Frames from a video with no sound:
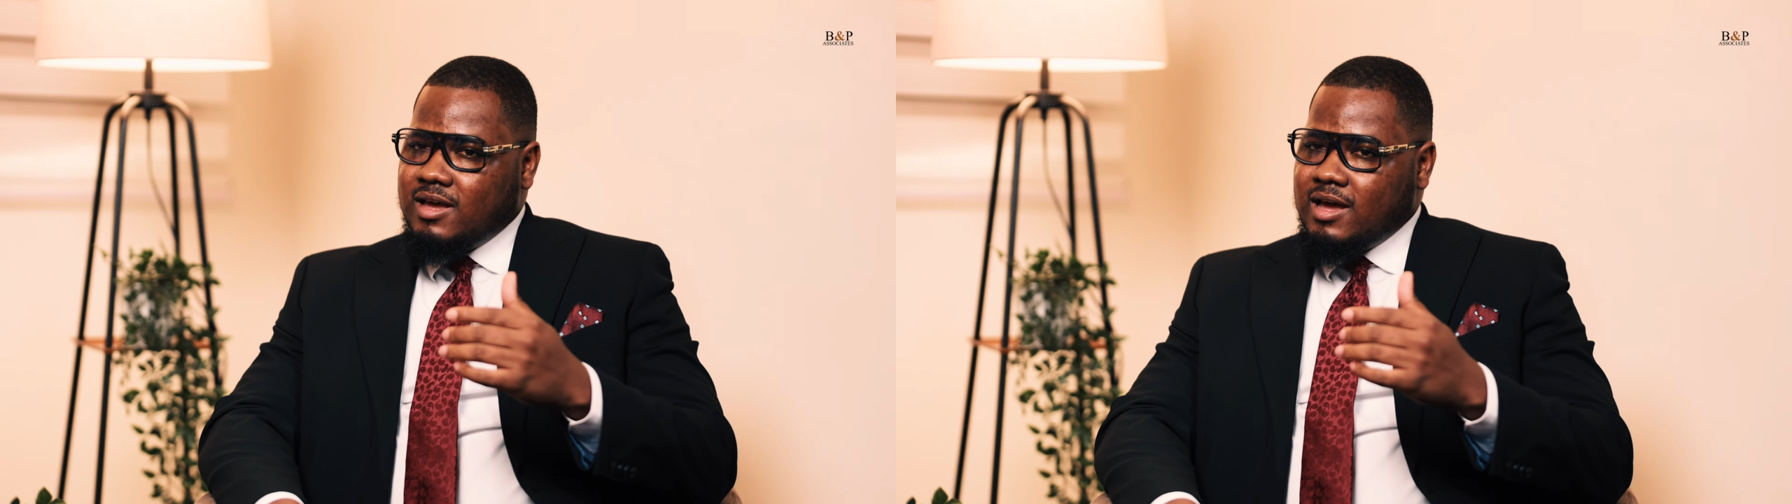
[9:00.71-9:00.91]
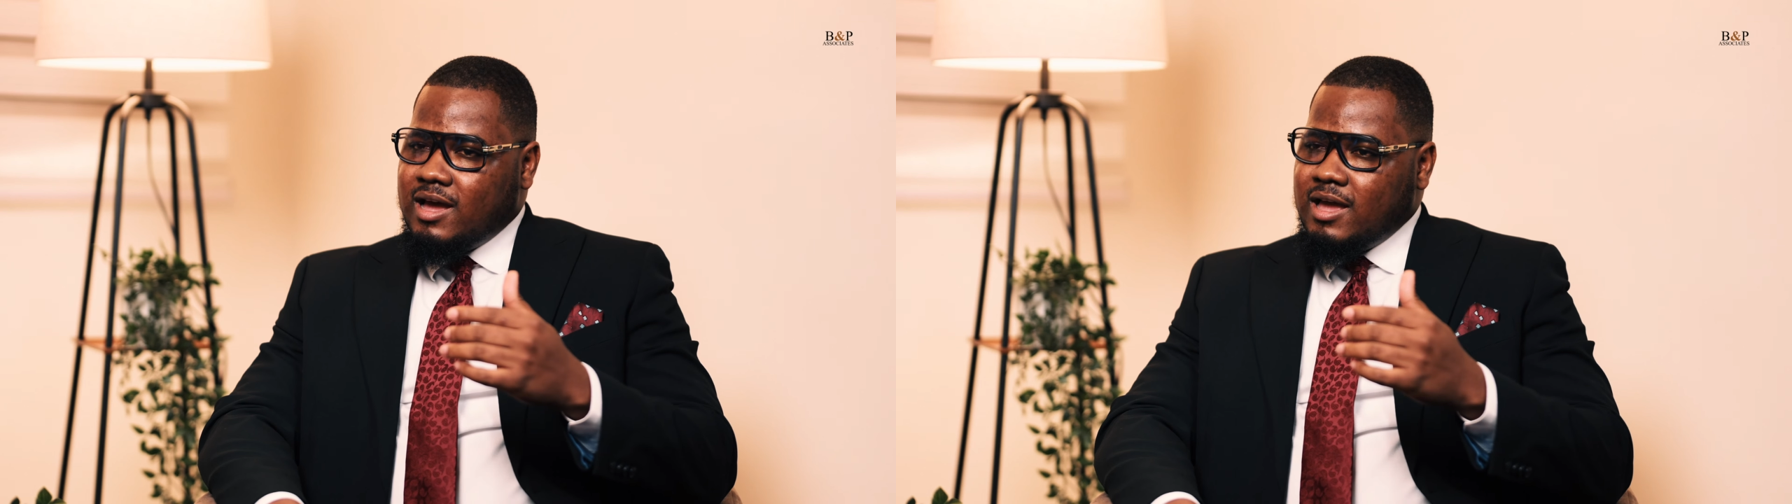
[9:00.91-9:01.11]

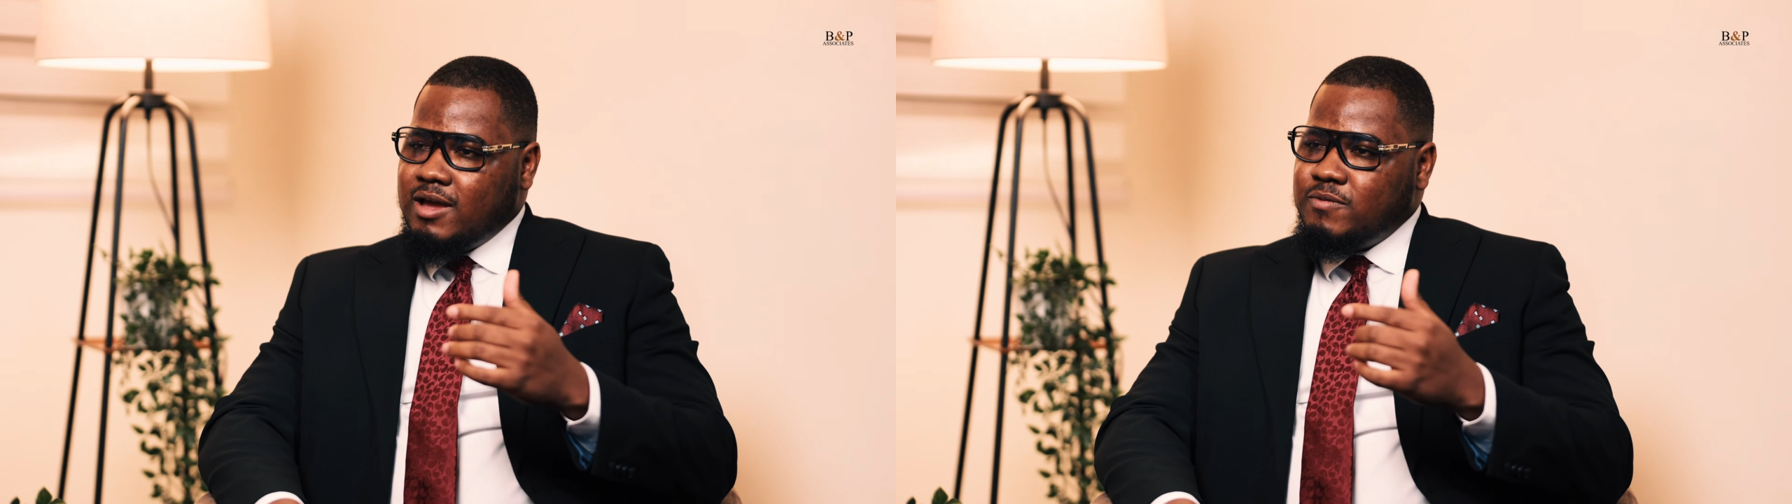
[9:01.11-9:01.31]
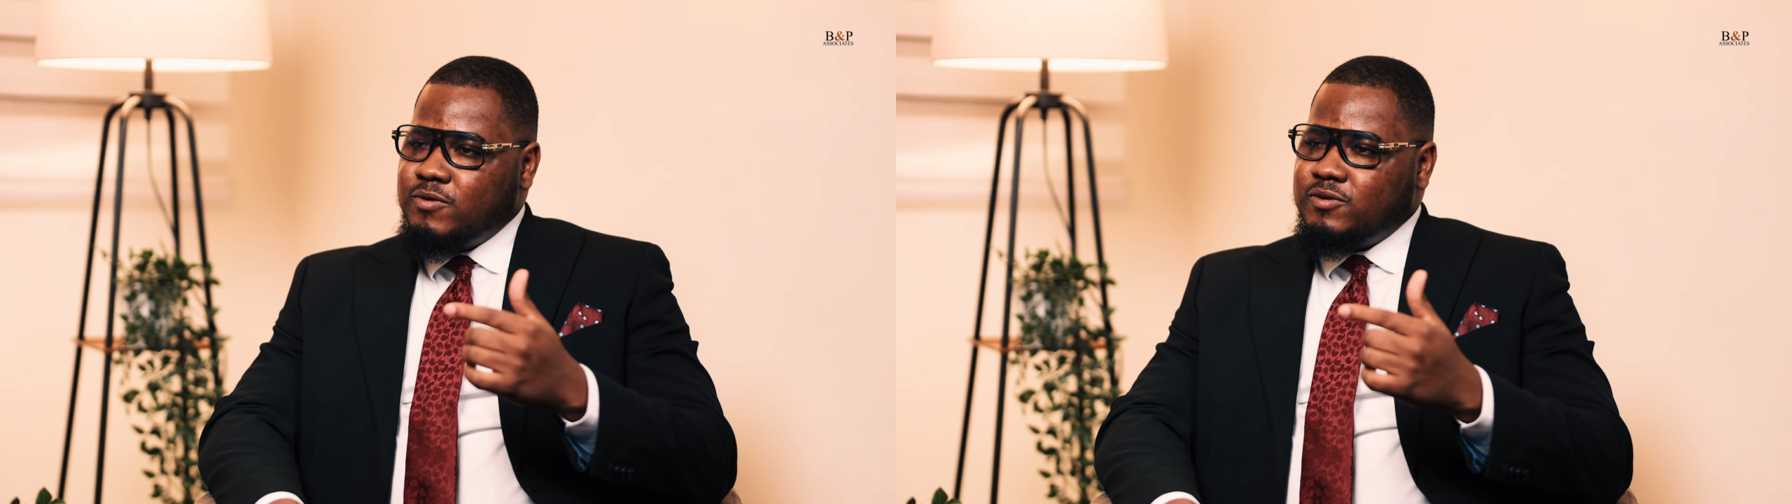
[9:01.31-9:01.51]

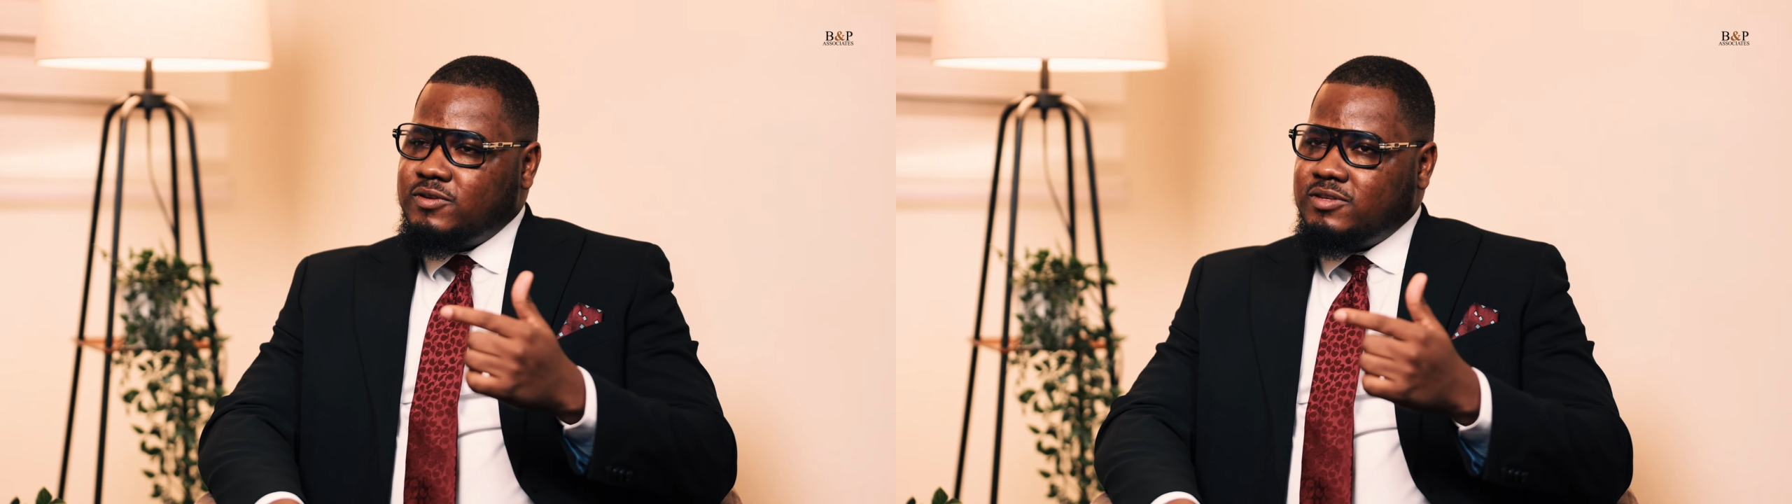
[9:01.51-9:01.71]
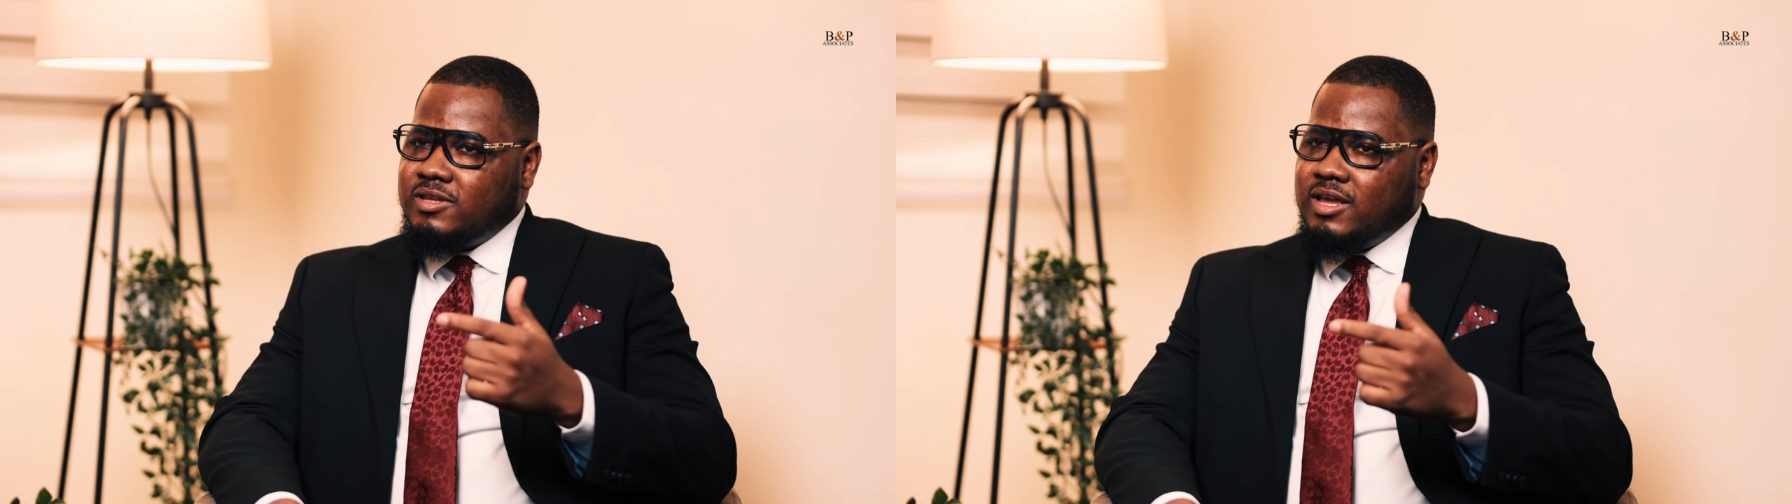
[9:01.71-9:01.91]
I would
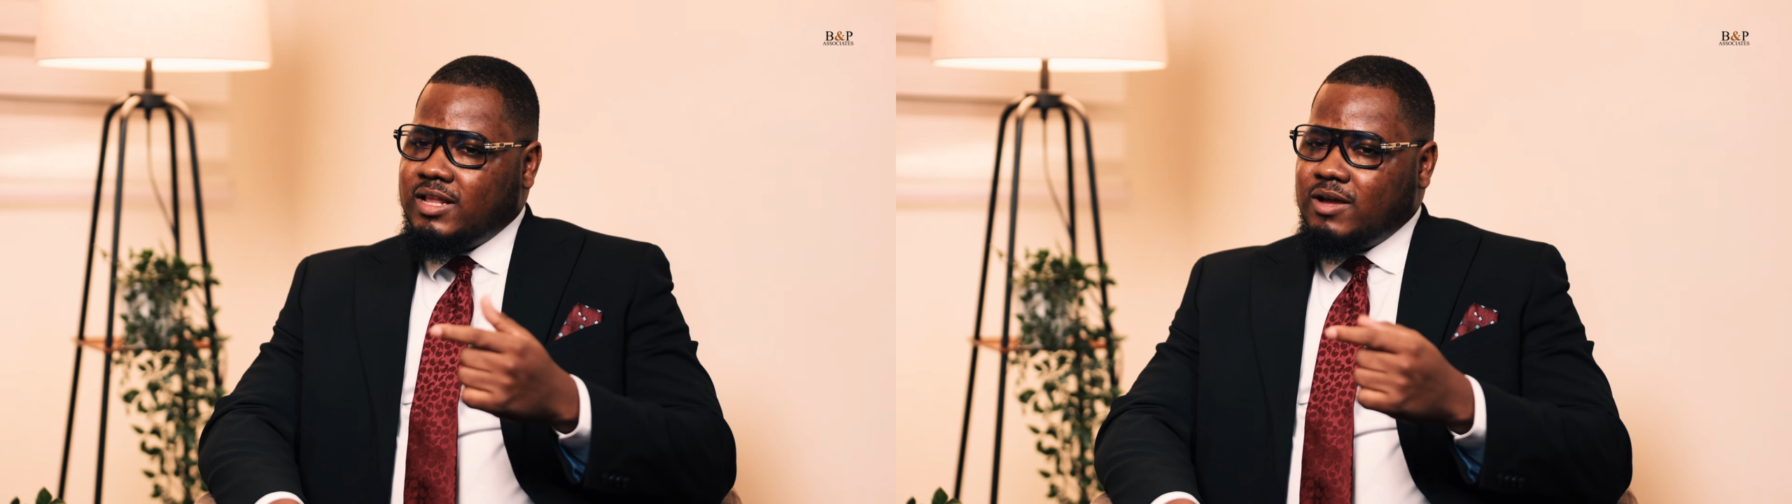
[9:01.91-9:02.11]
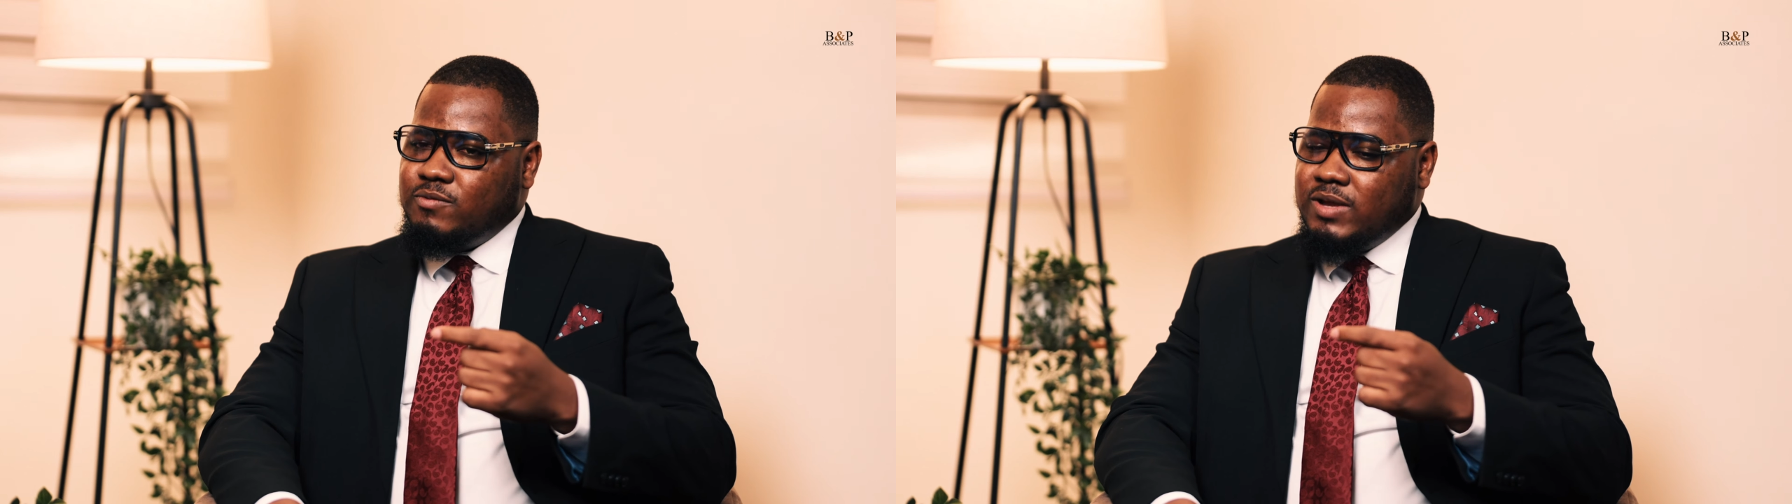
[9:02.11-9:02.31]
say that